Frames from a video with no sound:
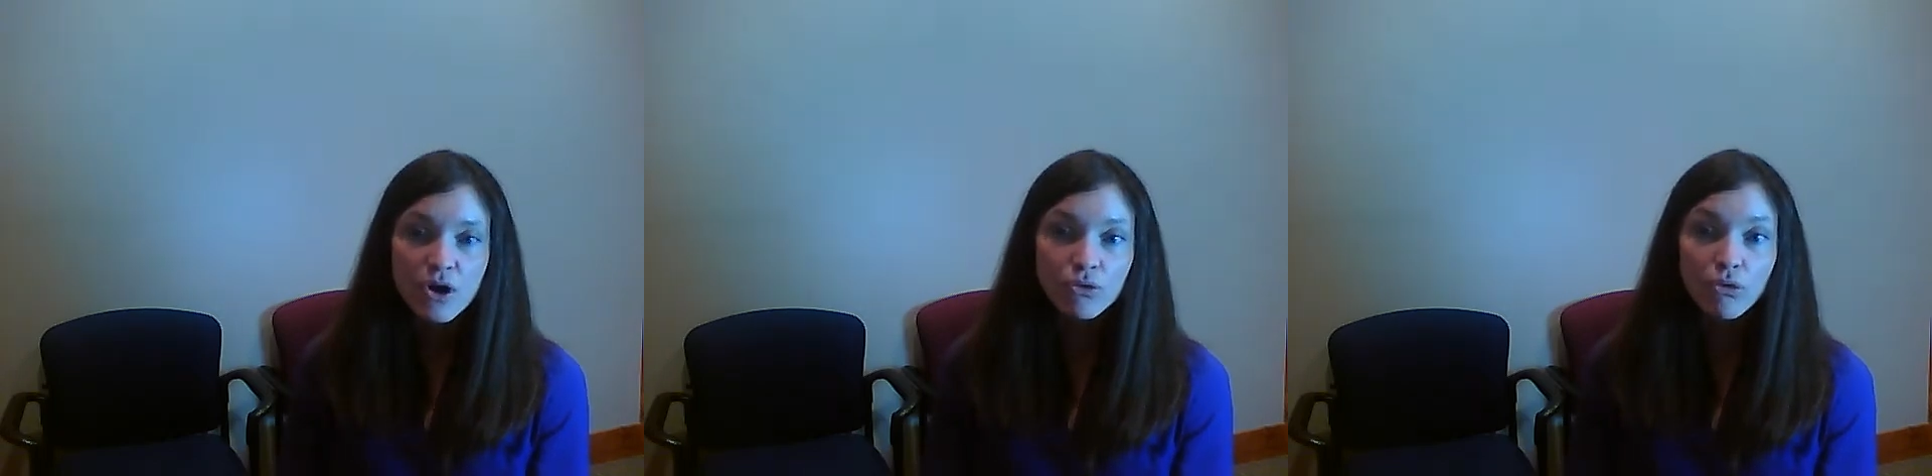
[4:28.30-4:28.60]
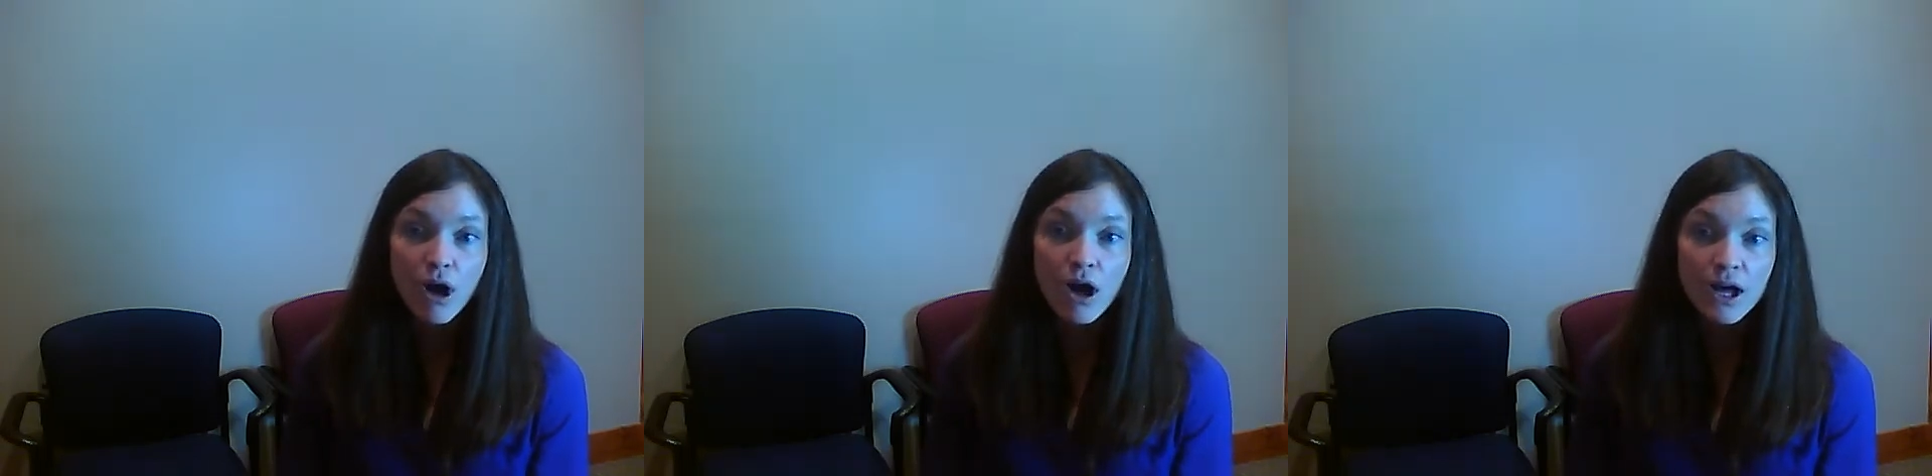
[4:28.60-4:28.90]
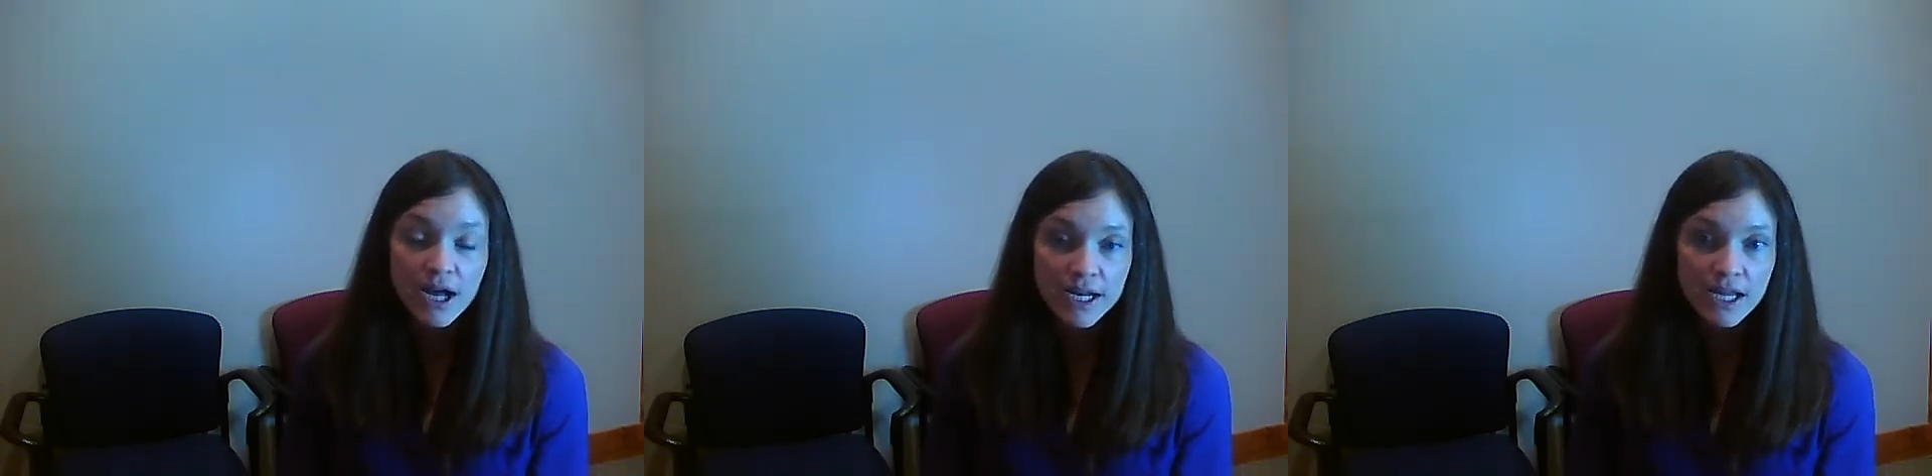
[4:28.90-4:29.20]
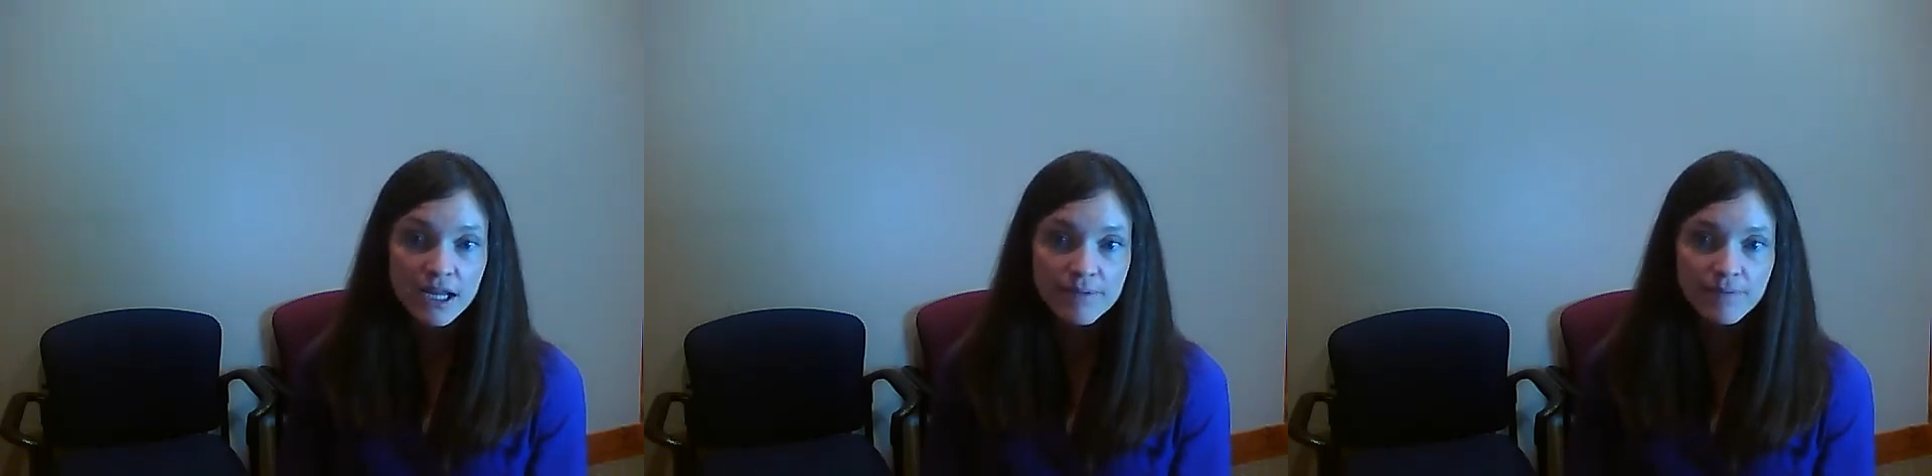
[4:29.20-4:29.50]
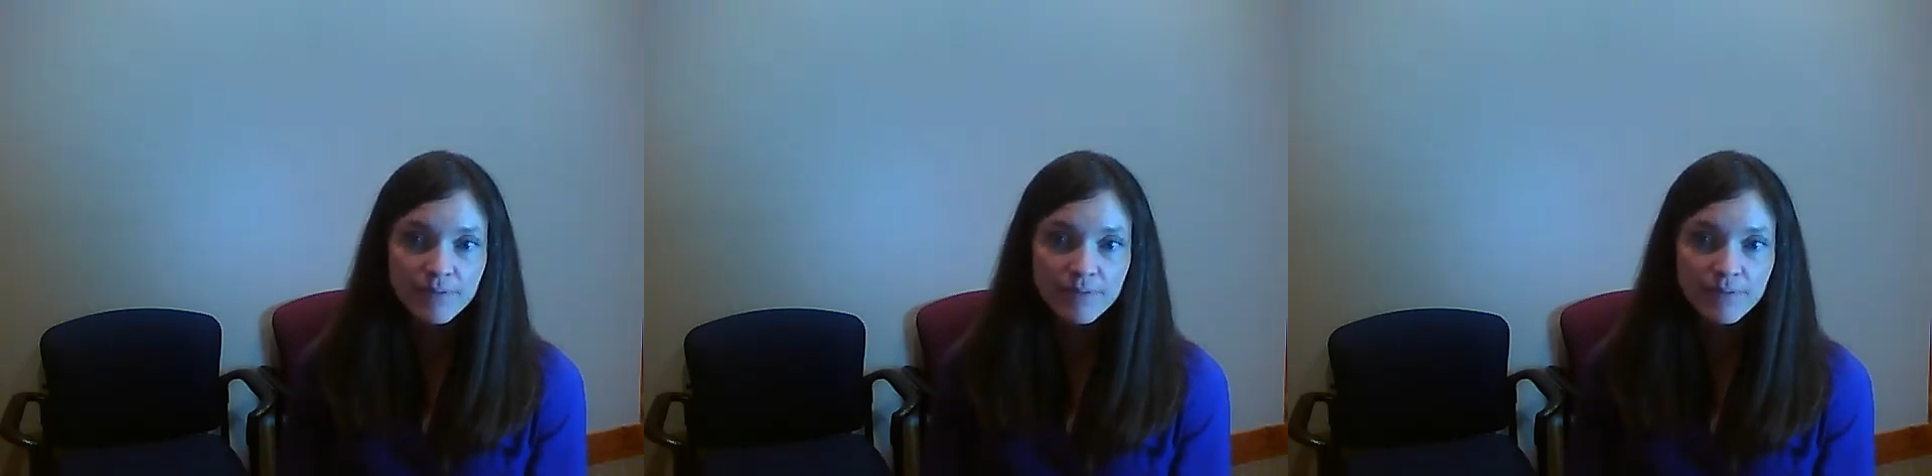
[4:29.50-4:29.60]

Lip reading: Raw honey